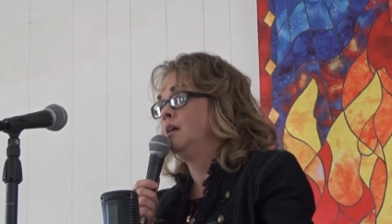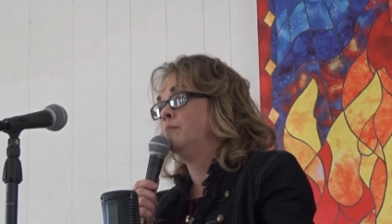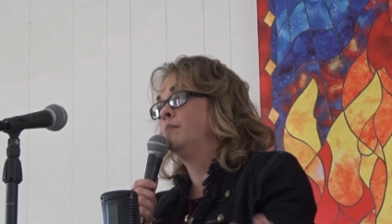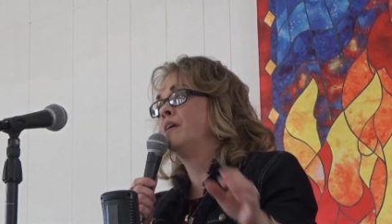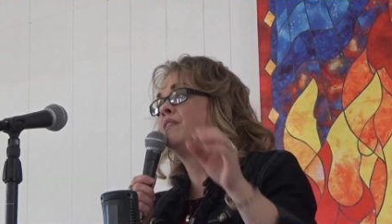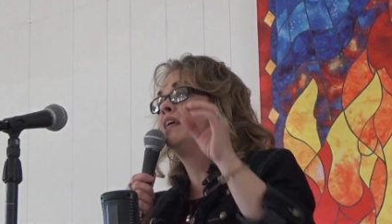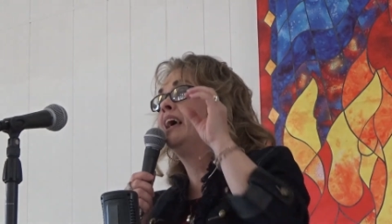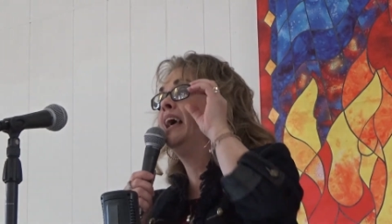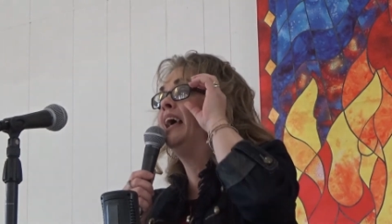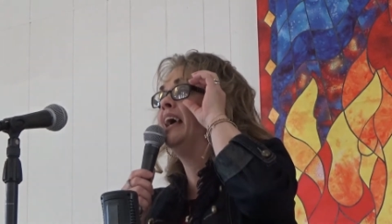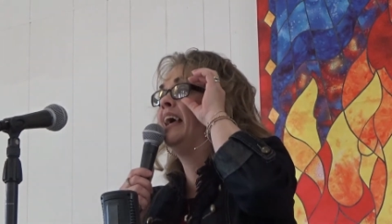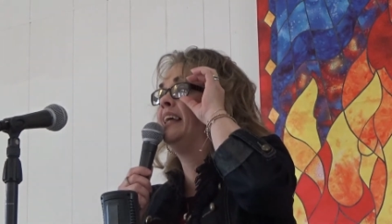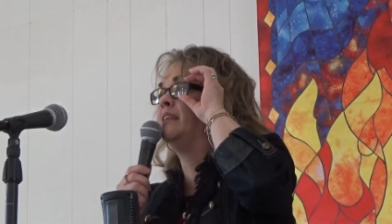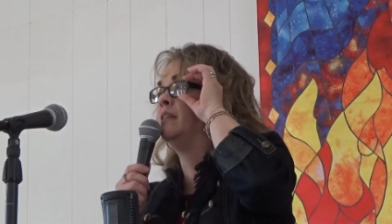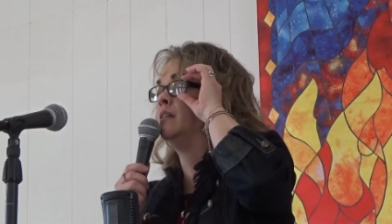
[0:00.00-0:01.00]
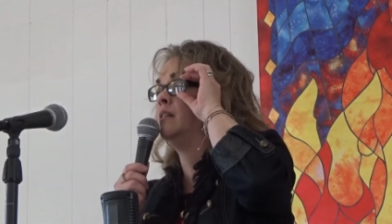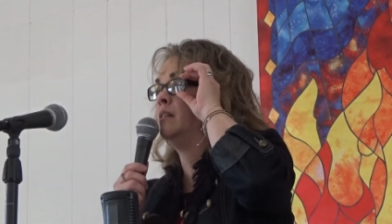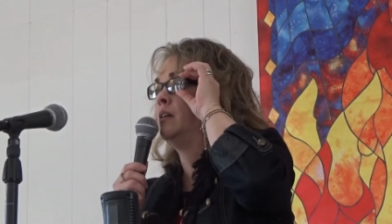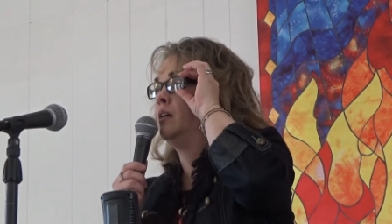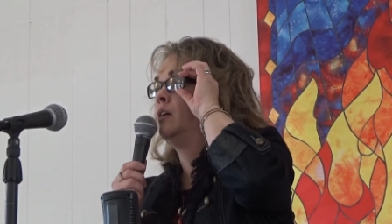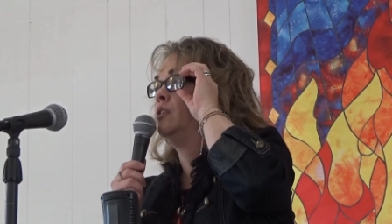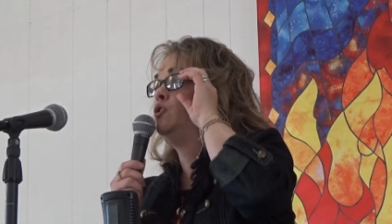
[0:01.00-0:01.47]
But then
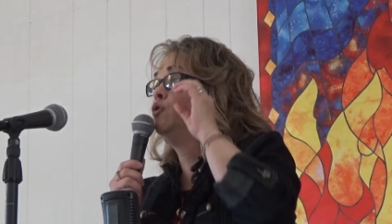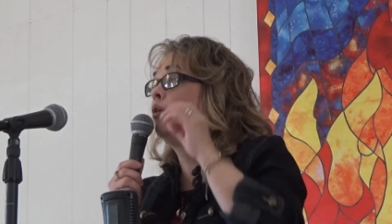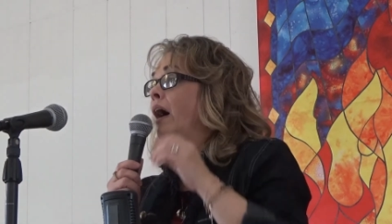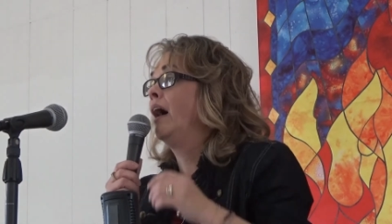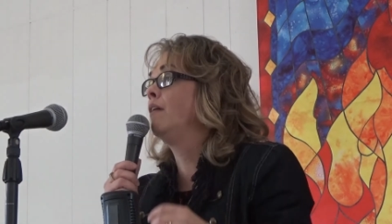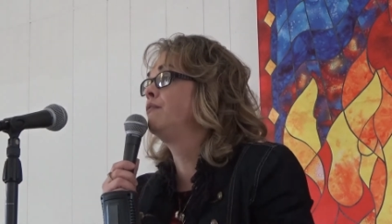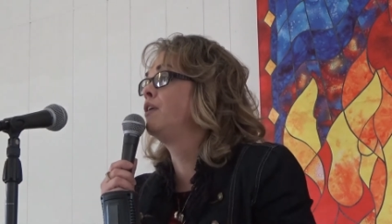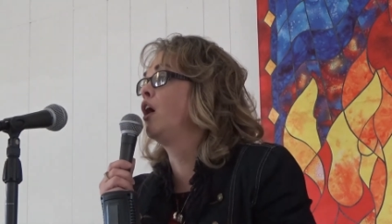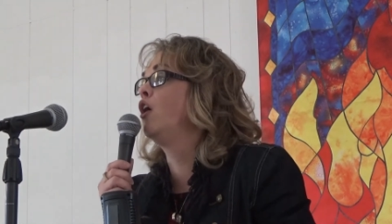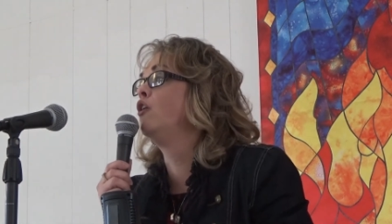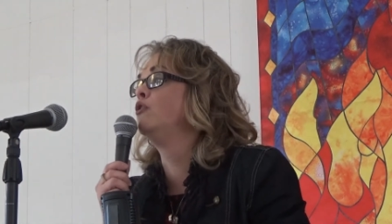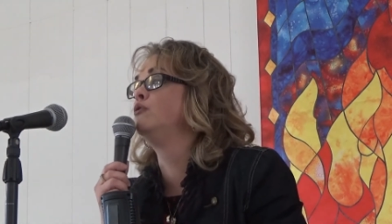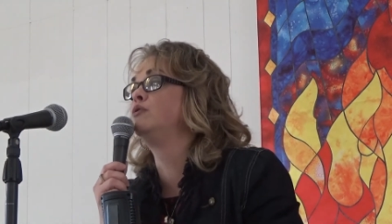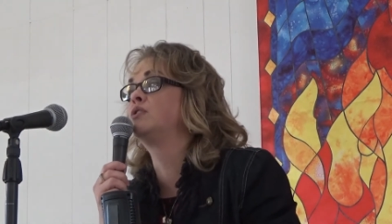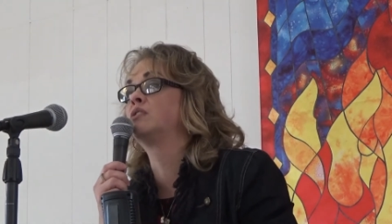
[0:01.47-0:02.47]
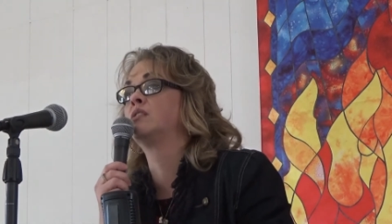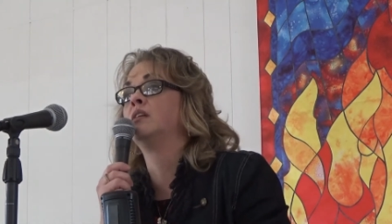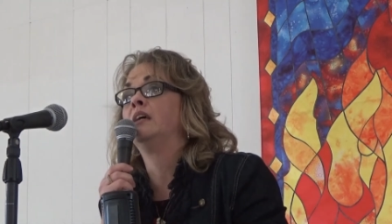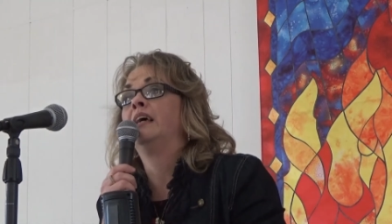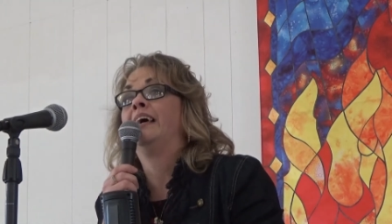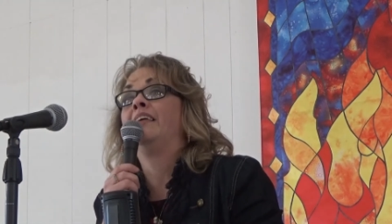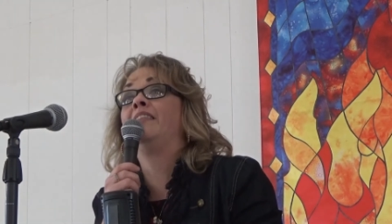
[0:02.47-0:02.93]
you have
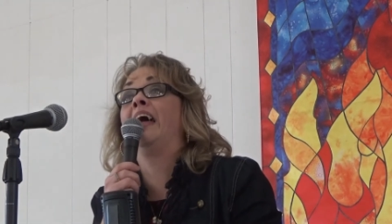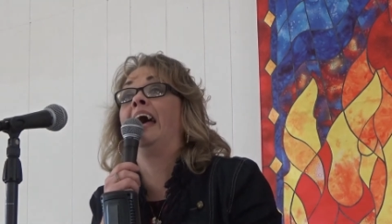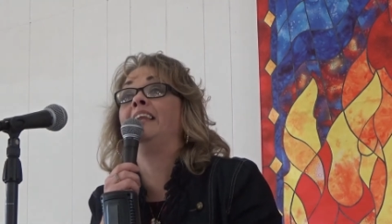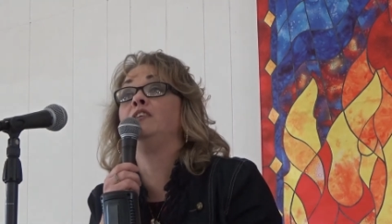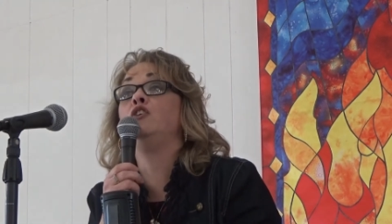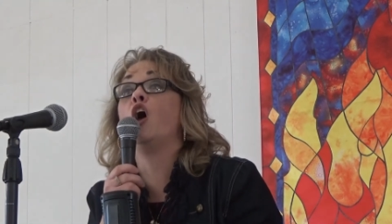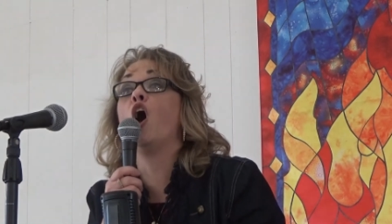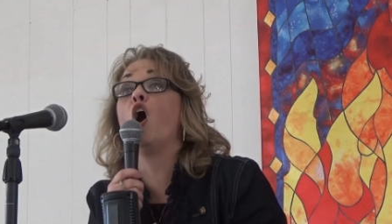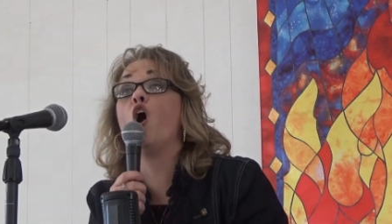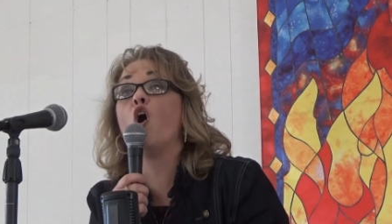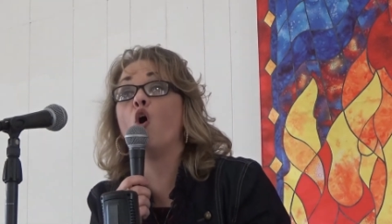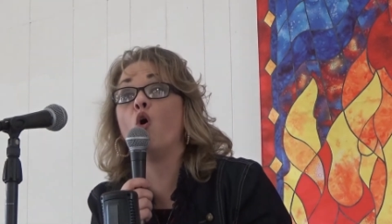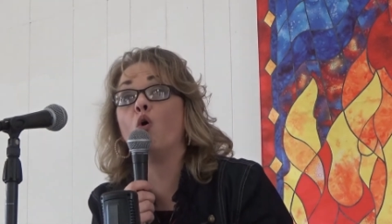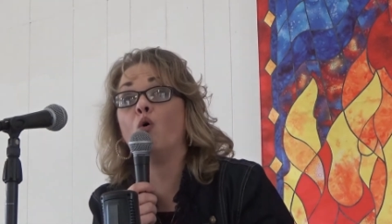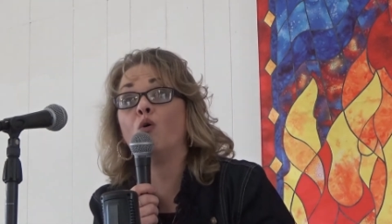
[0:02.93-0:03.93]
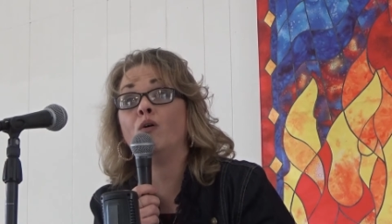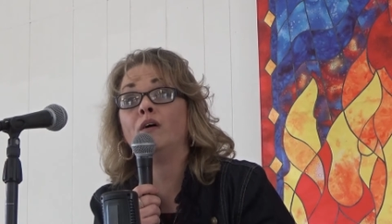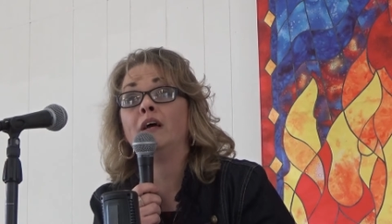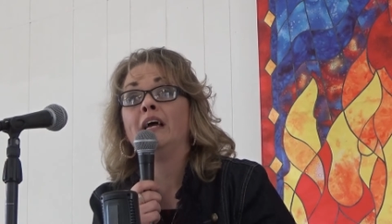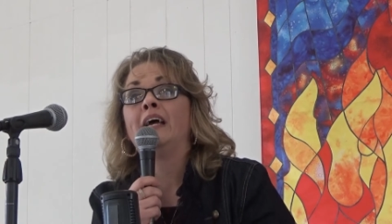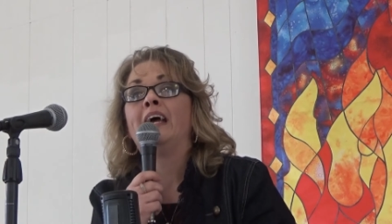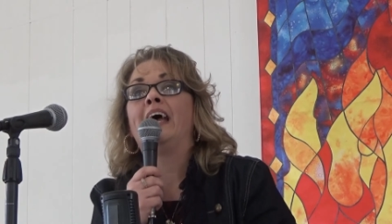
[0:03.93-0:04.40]
those that know
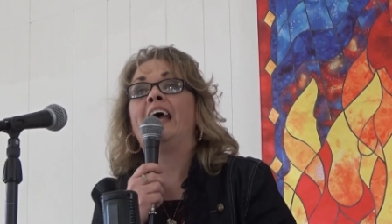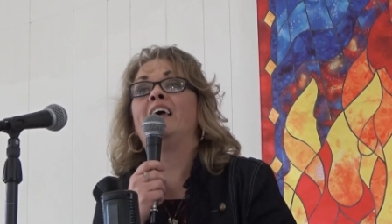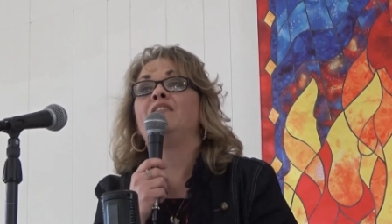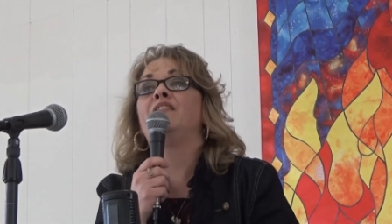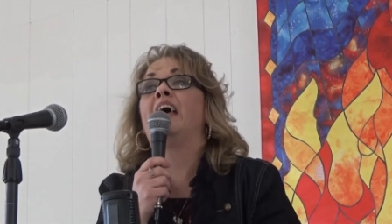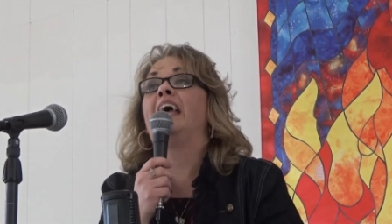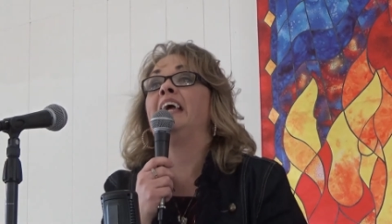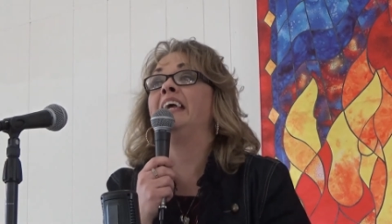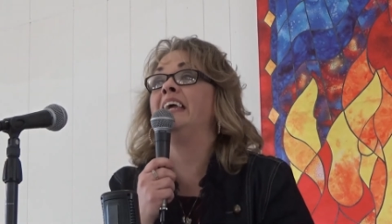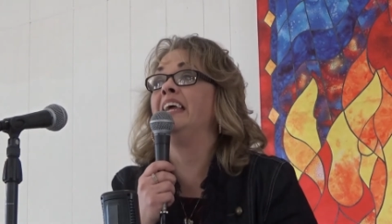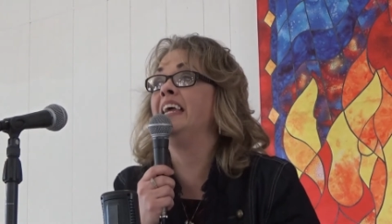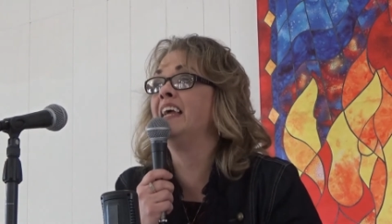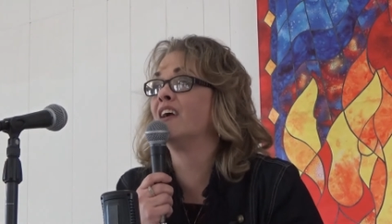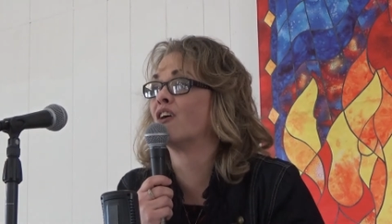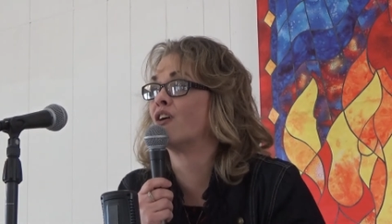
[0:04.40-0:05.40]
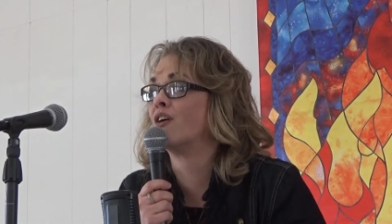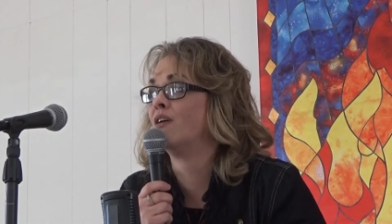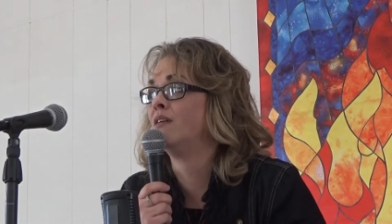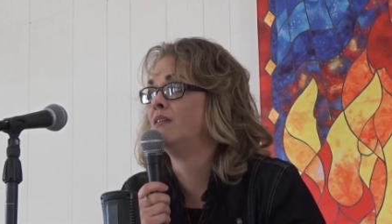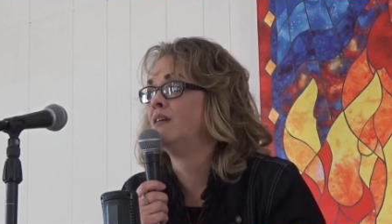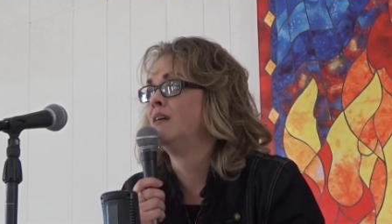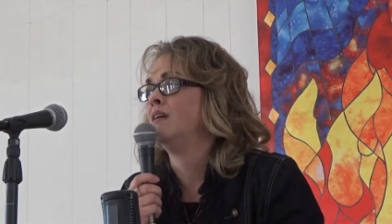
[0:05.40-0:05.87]
and they hear